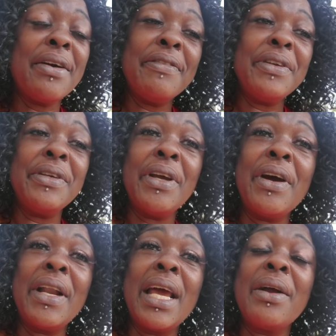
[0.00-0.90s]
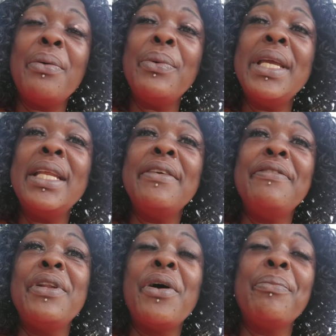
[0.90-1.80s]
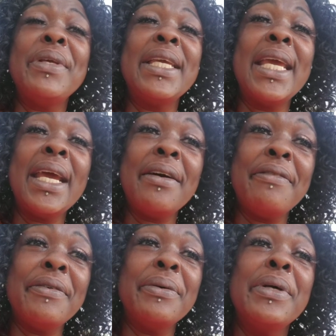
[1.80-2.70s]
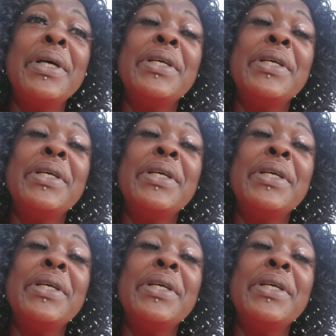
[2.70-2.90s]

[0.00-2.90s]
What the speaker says: over your yard like a weed if you don't be careful.